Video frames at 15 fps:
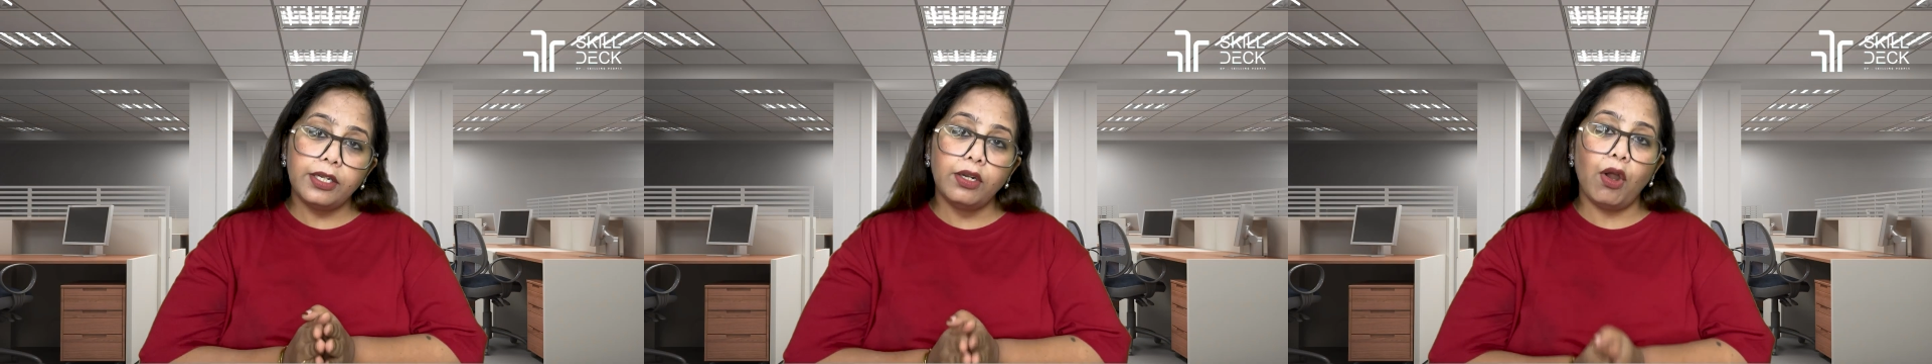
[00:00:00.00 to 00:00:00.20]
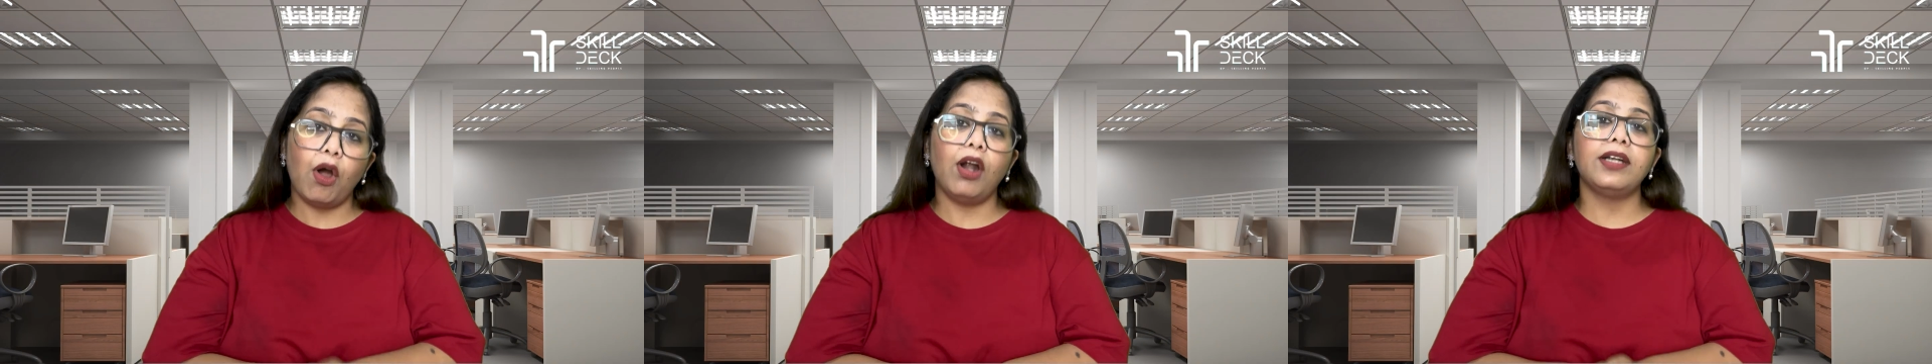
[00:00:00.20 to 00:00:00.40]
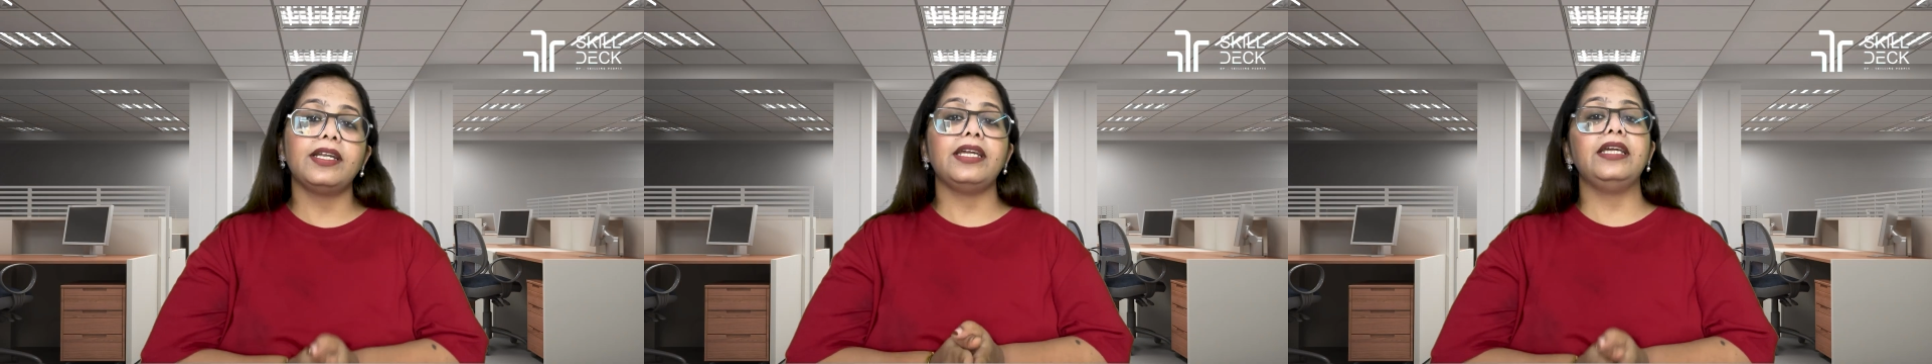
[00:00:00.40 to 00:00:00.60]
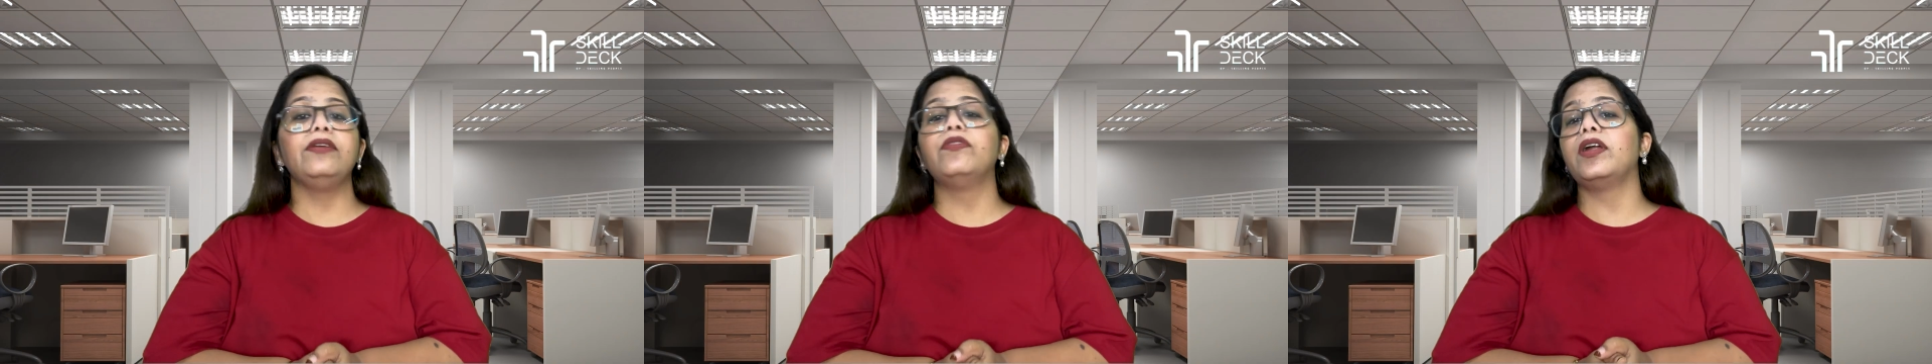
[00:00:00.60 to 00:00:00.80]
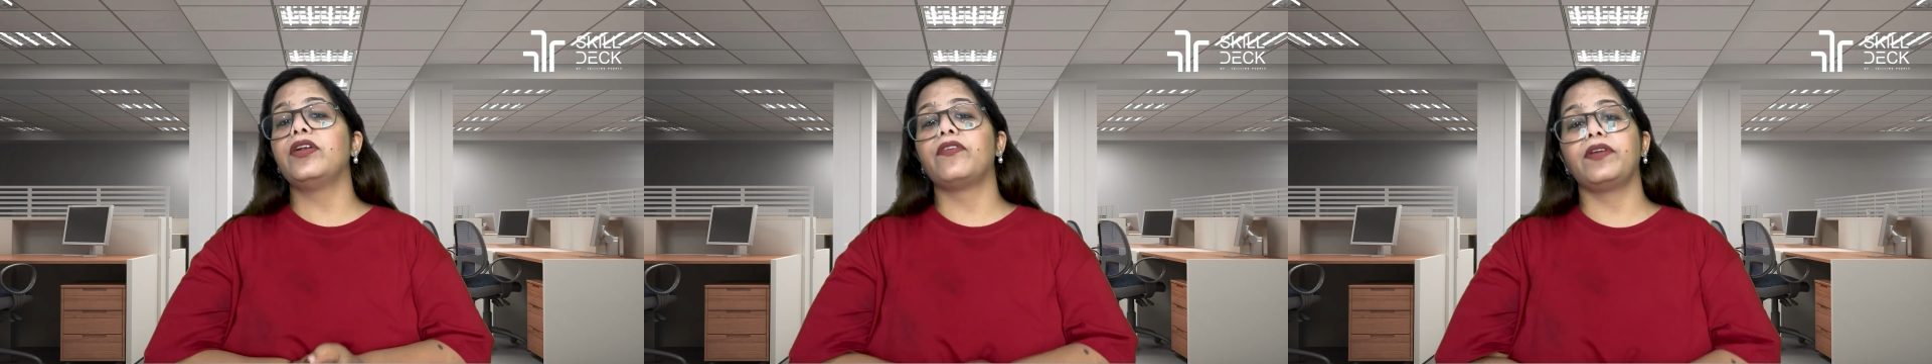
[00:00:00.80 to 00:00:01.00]
not
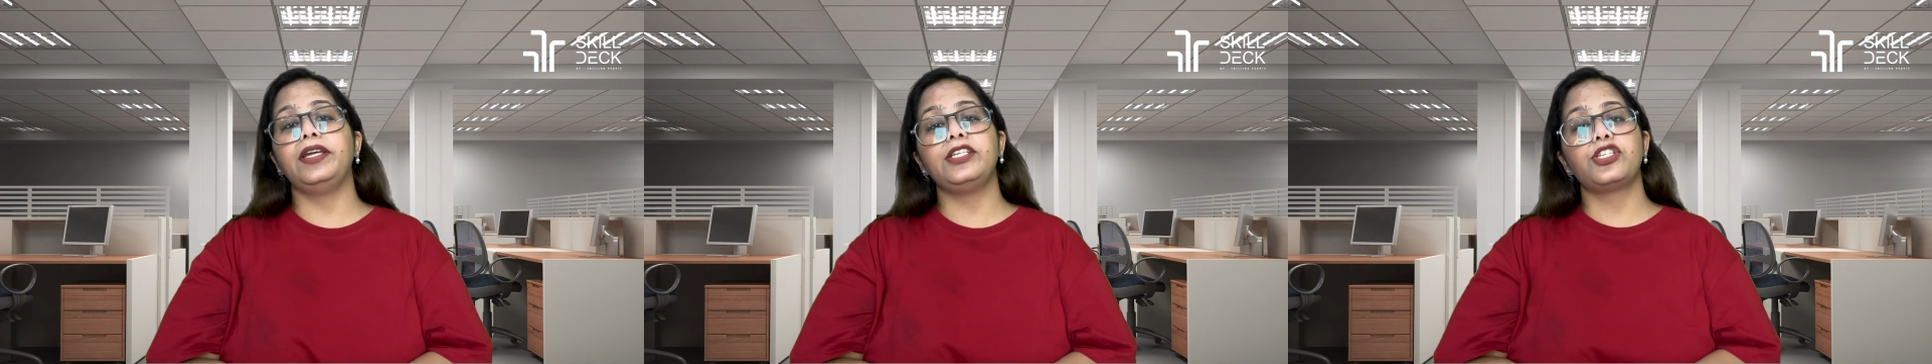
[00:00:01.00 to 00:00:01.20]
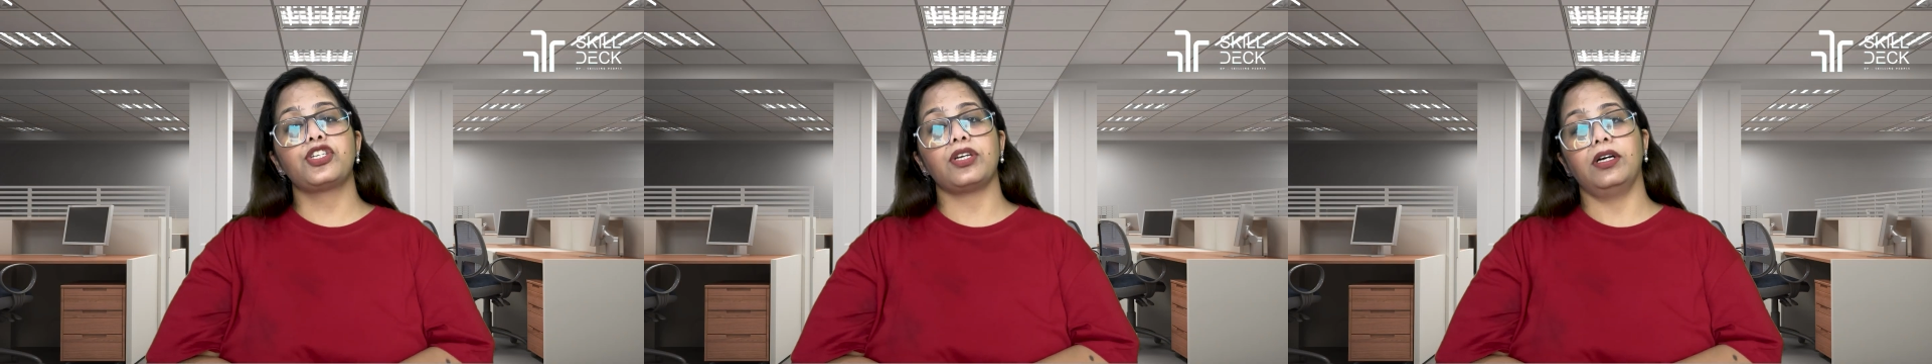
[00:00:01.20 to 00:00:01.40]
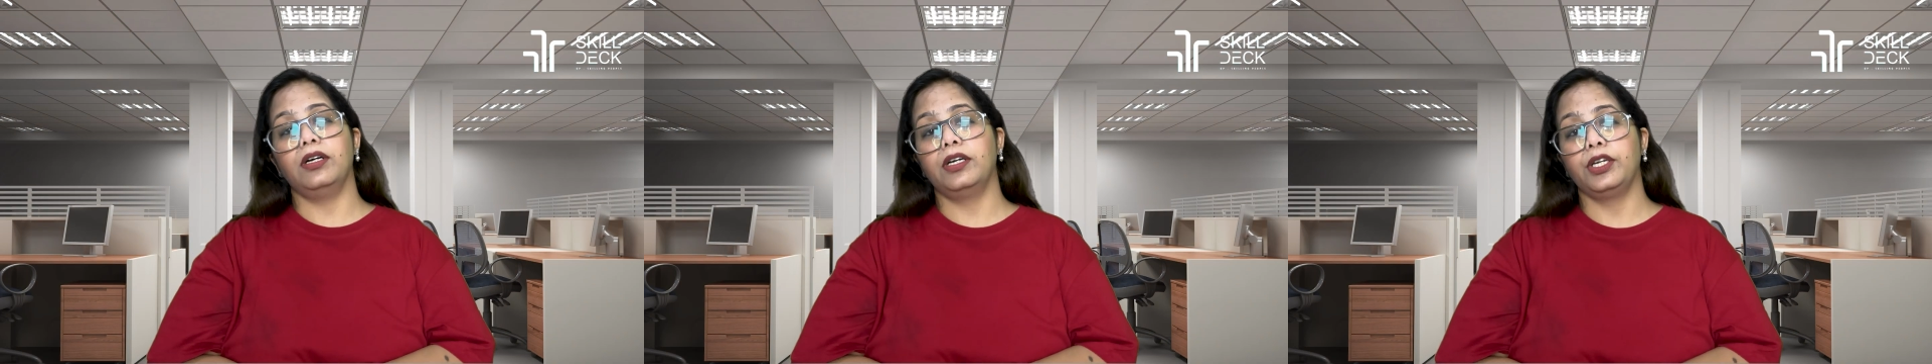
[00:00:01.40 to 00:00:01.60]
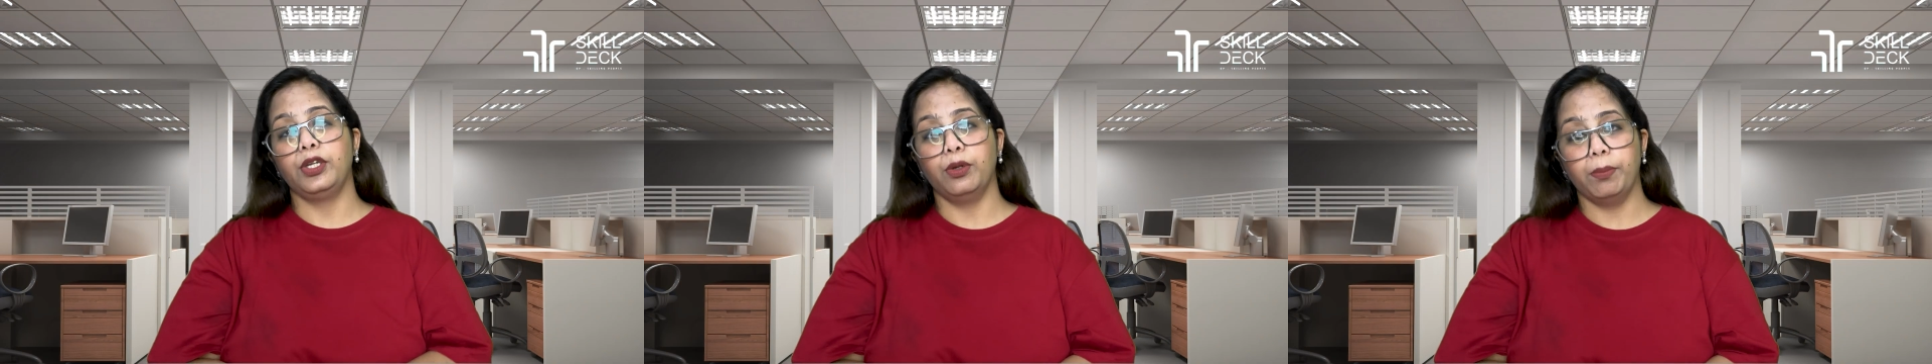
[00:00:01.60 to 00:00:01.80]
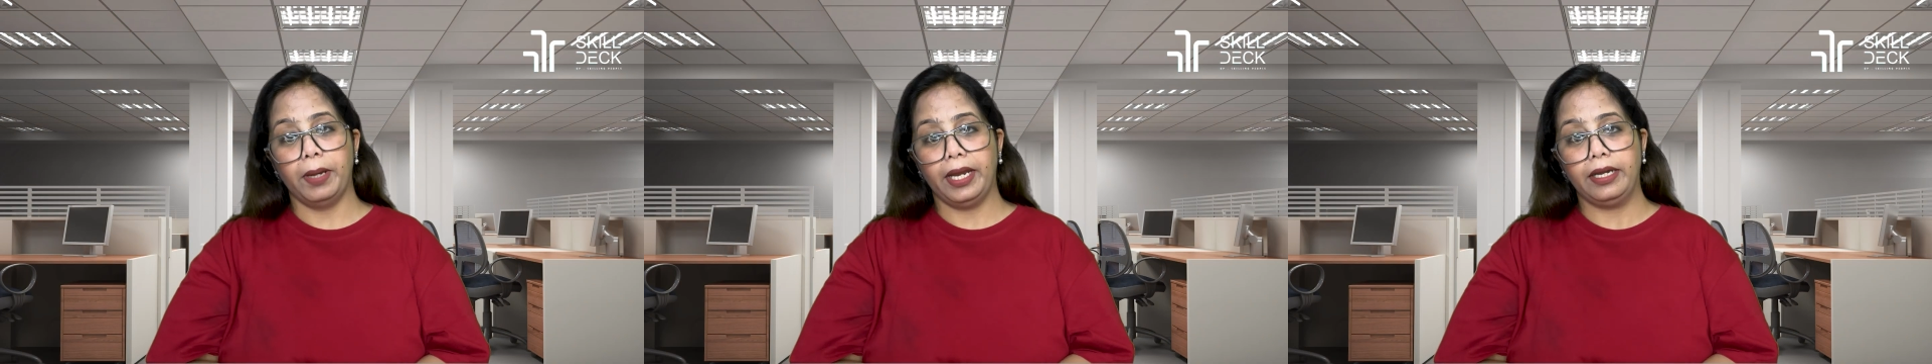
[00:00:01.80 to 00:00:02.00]
even reach a
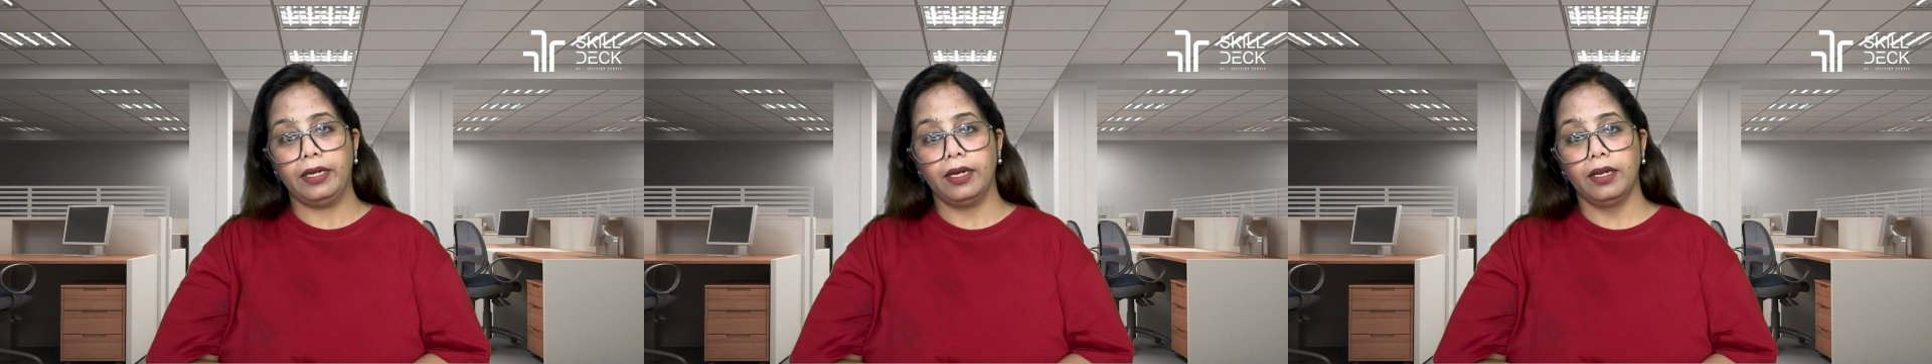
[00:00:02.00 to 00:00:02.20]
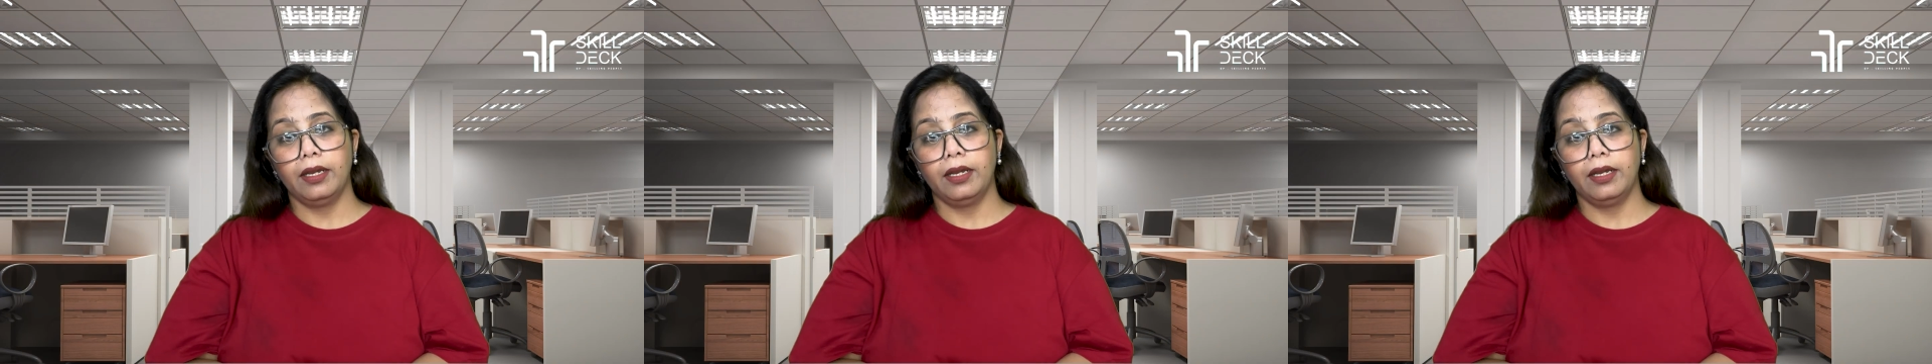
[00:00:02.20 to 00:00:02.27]
human.